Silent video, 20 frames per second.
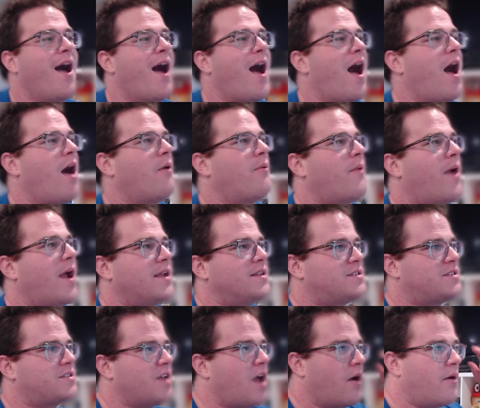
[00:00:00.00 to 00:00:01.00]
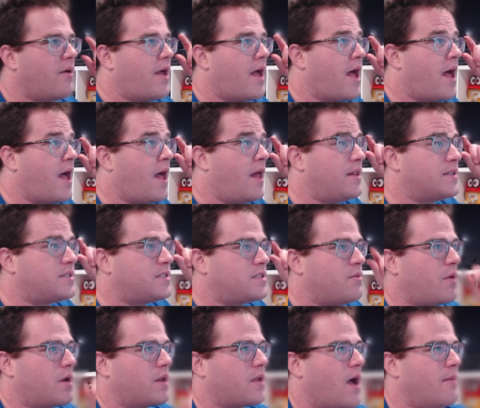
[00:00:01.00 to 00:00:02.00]
All right, so let's
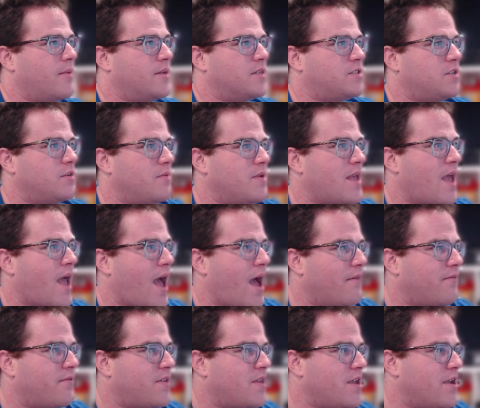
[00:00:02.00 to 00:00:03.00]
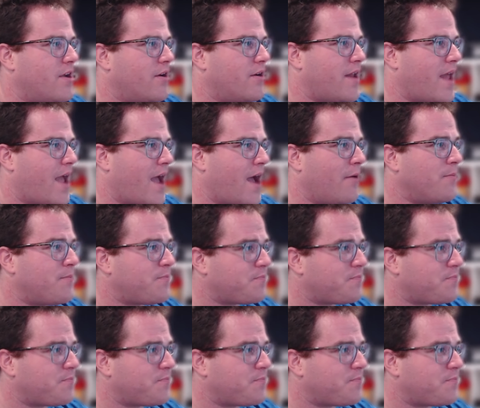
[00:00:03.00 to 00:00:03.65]
see, what comments do we have here now.